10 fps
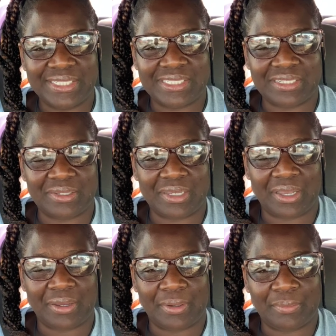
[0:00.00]

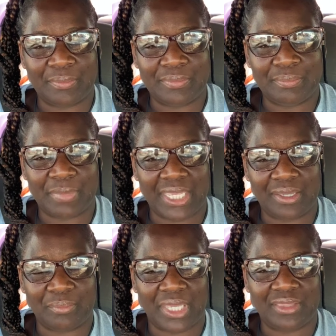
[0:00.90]
to
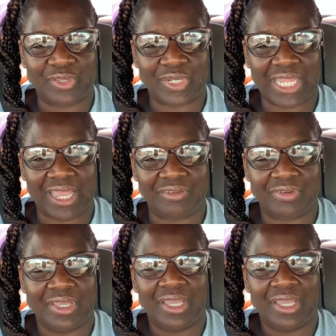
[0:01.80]
make their life